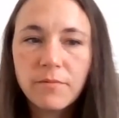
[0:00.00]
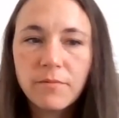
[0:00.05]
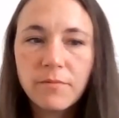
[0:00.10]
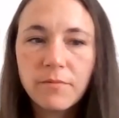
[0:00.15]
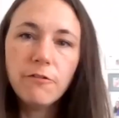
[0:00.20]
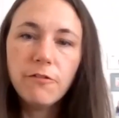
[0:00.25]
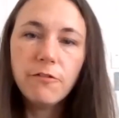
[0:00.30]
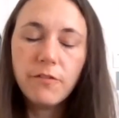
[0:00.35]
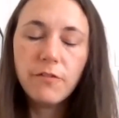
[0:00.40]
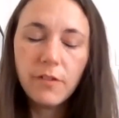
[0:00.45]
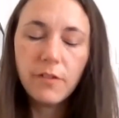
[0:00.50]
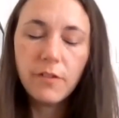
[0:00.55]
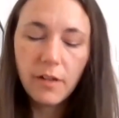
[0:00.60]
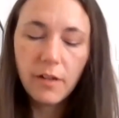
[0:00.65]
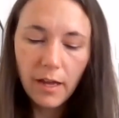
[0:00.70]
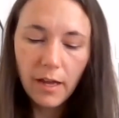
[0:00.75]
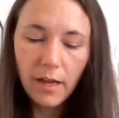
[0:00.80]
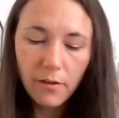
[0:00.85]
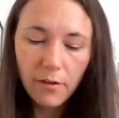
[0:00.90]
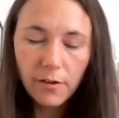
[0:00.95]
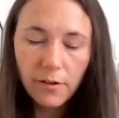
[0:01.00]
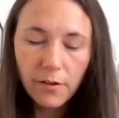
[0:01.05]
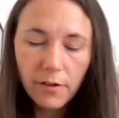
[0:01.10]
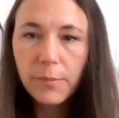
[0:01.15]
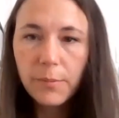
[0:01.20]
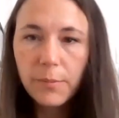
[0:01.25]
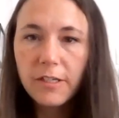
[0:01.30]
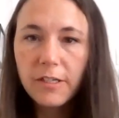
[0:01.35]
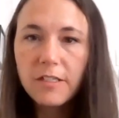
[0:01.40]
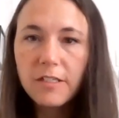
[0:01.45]
of our
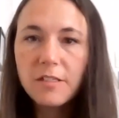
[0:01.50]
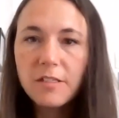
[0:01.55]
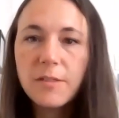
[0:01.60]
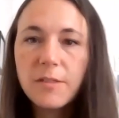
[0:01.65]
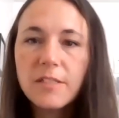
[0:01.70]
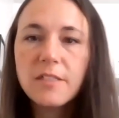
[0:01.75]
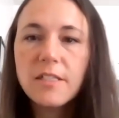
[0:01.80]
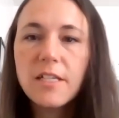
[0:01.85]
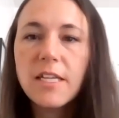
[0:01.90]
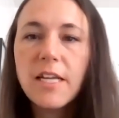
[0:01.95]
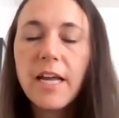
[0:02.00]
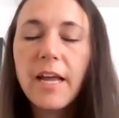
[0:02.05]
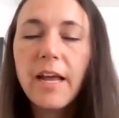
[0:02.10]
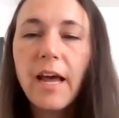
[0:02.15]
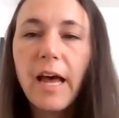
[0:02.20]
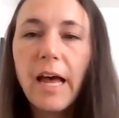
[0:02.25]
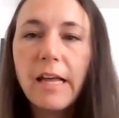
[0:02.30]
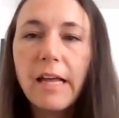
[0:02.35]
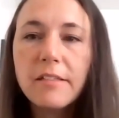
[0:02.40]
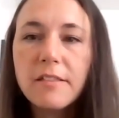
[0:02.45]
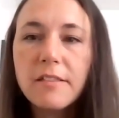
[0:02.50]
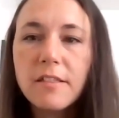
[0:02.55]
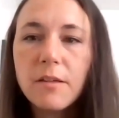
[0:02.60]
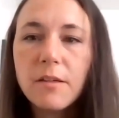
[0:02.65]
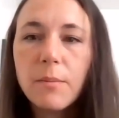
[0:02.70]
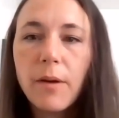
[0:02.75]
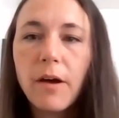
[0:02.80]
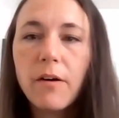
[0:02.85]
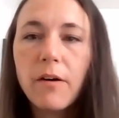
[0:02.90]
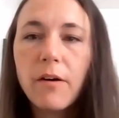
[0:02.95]
participants today asked
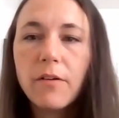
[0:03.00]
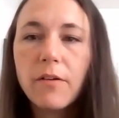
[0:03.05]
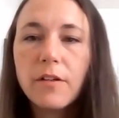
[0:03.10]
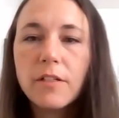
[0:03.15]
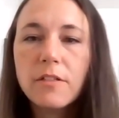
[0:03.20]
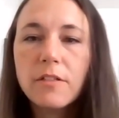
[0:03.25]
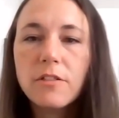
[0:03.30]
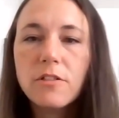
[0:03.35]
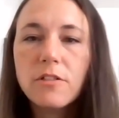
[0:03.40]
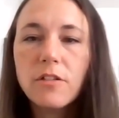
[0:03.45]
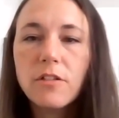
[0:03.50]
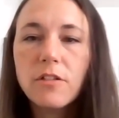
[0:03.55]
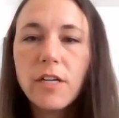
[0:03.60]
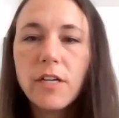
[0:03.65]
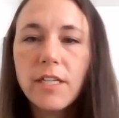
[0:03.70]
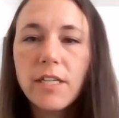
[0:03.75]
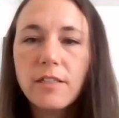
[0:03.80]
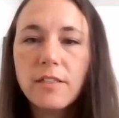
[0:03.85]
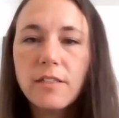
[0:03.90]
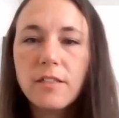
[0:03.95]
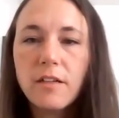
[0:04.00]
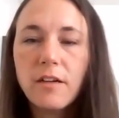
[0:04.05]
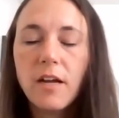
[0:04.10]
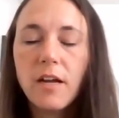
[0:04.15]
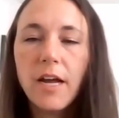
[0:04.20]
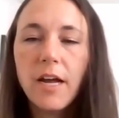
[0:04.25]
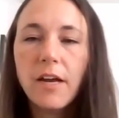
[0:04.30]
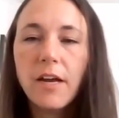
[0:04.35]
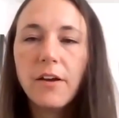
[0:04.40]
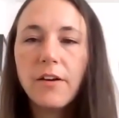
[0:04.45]
about constraints on
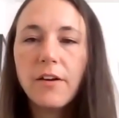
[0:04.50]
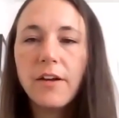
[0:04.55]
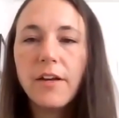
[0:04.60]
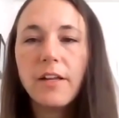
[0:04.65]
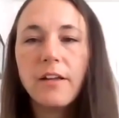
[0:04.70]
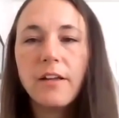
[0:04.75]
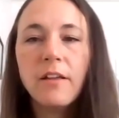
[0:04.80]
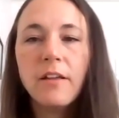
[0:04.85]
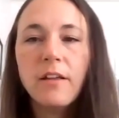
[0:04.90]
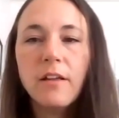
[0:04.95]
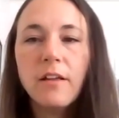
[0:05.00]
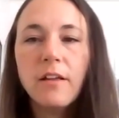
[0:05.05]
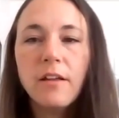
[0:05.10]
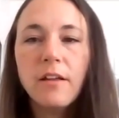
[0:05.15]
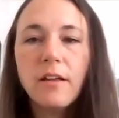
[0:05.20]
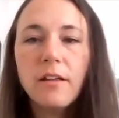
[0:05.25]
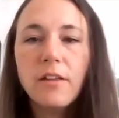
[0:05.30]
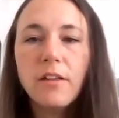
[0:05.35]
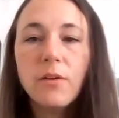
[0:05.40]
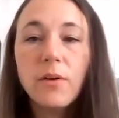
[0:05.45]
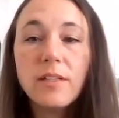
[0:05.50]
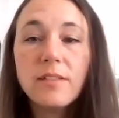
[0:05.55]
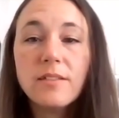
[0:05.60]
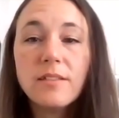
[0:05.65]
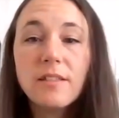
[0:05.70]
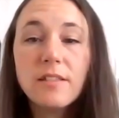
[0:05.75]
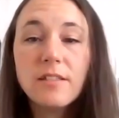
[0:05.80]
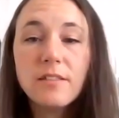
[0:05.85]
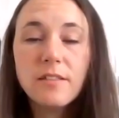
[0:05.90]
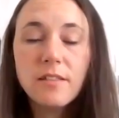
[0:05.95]
hiring U.S.
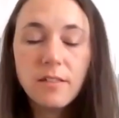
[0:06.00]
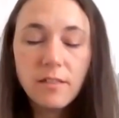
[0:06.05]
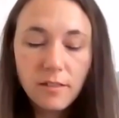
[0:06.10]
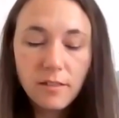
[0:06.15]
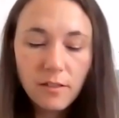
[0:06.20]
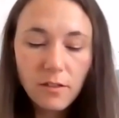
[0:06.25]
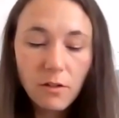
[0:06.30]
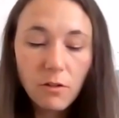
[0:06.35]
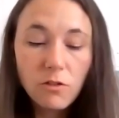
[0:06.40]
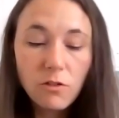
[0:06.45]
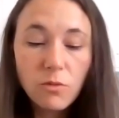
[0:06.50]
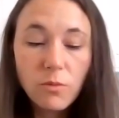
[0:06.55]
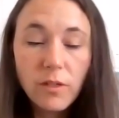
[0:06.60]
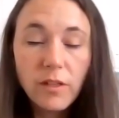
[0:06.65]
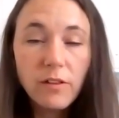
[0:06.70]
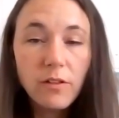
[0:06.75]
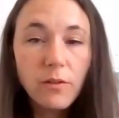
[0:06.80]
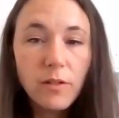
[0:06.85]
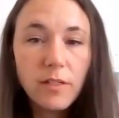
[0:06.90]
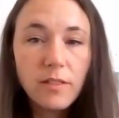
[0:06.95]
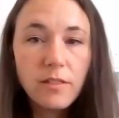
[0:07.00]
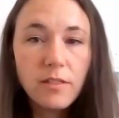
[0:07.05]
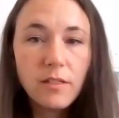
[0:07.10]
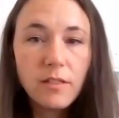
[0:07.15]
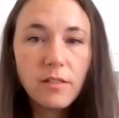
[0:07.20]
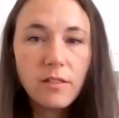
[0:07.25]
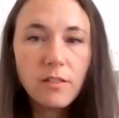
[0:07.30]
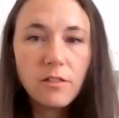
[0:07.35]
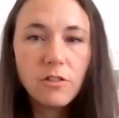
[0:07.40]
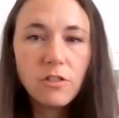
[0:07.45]
citizens and those with U.S.
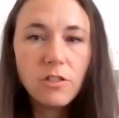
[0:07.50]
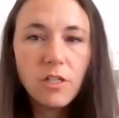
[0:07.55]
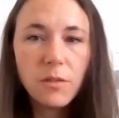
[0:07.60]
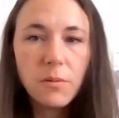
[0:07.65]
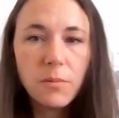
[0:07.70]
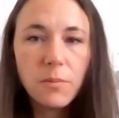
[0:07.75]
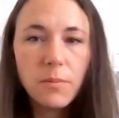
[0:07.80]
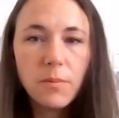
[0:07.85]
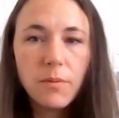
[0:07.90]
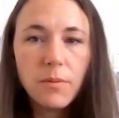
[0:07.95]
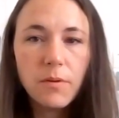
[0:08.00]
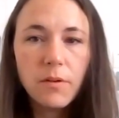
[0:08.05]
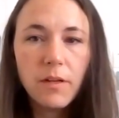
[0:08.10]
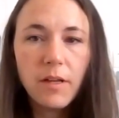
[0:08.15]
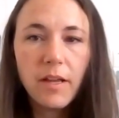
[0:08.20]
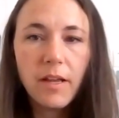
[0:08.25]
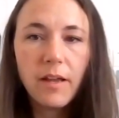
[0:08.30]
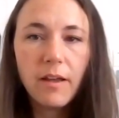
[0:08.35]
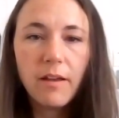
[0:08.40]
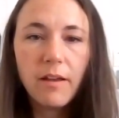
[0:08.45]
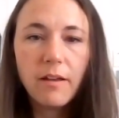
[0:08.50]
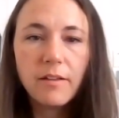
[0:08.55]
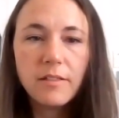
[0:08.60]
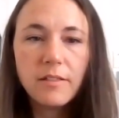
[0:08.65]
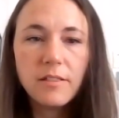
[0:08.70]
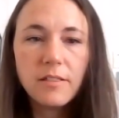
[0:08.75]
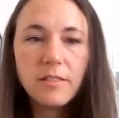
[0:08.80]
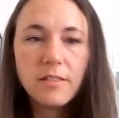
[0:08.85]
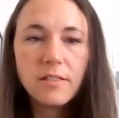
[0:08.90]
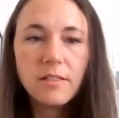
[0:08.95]
citizenship.
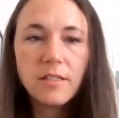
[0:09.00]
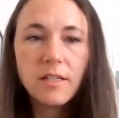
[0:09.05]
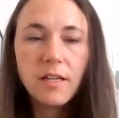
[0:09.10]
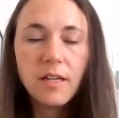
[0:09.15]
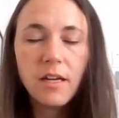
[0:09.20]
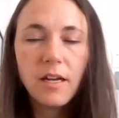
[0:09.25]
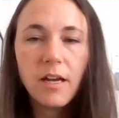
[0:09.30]
And